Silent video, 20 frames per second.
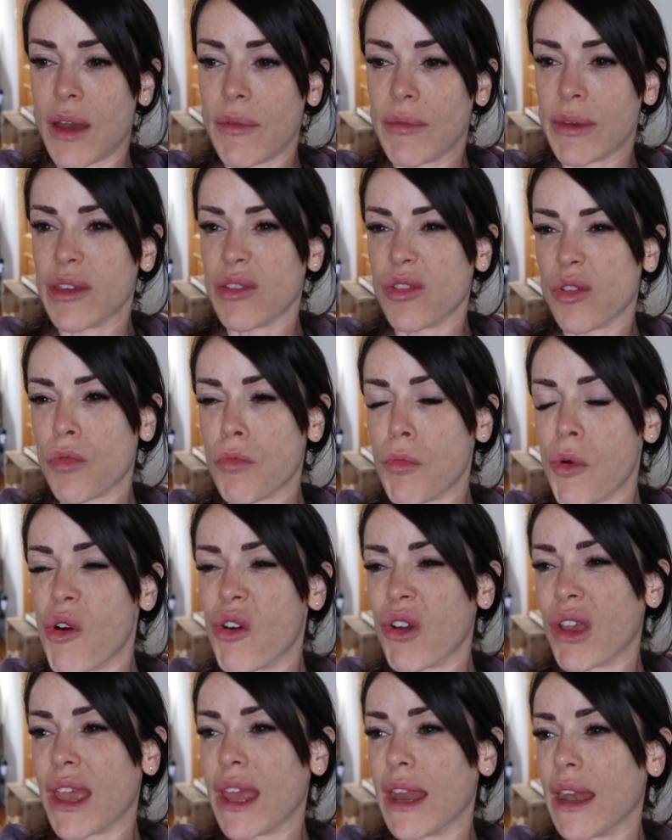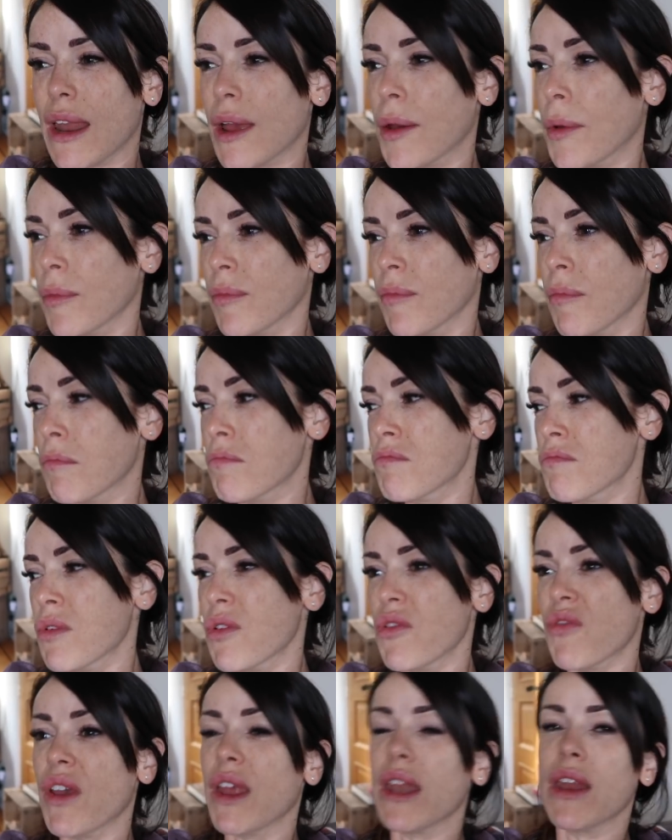and we could just walk in and
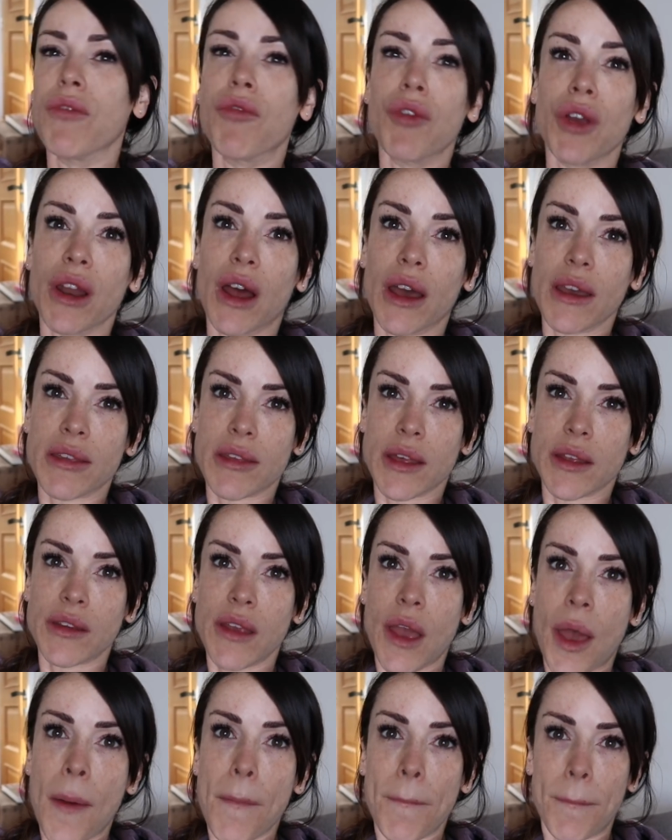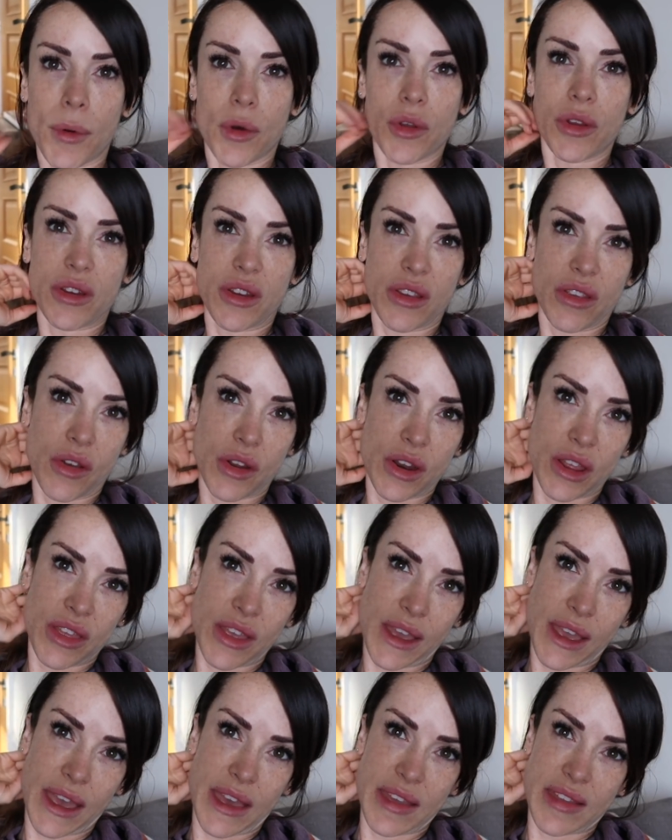move in if we liked it. But the only thing